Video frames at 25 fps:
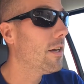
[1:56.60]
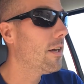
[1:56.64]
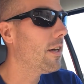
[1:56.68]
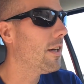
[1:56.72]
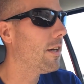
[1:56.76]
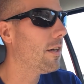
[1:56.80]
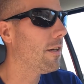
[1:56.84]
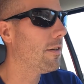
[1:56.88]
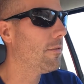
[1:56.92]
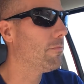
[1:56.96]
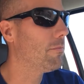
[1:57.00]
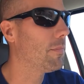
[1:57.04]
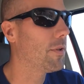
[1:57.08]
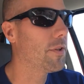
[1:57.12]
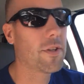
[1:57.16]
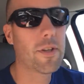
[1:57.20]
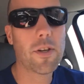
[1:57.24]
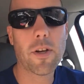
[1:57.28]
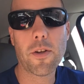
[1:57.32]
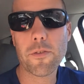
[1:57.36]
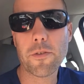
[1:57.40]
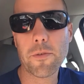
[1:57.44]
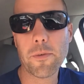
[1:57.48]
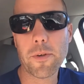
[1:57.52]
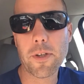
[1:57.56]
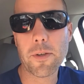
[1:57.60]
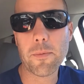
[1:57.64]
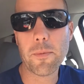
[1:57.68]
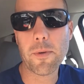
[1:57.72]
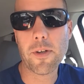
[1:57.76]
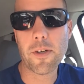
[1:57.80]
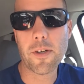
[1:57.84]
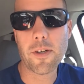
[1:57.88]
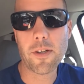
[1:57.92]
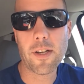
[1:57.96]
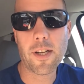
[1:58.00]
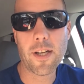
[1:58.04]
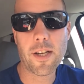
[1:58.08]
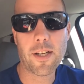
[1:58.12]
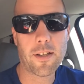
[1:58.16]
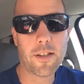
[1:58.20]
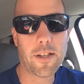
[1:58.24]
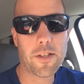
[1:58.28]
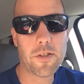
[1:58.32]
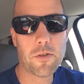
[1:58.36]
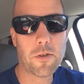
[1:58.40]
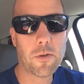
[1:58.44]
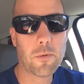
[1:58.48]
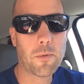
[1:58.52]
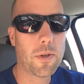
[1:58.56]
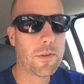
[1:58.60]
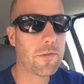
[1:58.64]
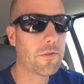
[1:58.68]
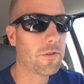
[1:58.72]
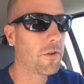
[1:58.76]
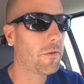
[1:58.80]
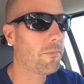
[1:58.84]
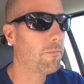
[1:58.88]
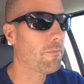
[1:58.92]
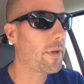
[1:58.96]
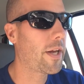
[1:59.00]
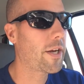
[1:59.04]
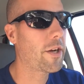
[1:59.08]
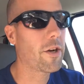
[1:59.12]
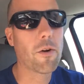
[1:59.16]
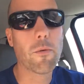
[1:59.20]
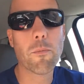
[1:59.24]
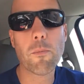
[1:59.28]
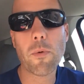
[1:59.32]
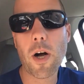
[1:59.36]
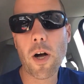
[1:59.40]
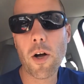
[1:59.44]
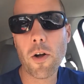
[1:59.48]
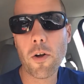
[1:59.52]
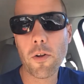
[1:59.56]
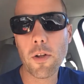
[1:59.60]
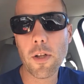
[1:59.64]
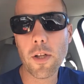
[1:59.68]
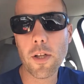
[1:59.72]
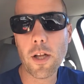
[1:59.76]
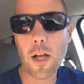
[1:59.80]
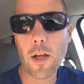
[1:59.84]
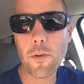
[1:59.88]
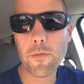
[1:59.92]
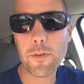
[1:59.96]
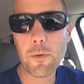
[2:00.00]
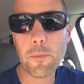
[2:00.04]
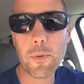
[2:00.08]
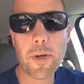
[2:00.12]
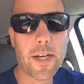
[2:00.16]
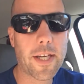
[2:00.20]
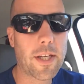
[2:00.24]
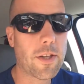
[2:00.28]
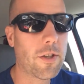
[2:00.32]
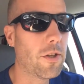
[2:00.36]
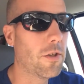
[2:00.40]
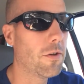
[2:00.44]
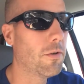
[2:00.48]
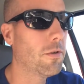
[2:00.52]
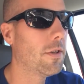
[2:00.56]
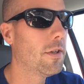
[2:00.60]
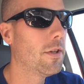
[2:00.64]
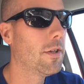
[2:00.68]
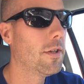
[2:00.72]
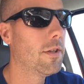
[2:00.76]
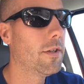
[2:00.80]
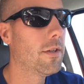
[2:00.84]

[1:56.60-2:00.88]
but they also recommended an electric one. So, I don't know. I'll see what I can do.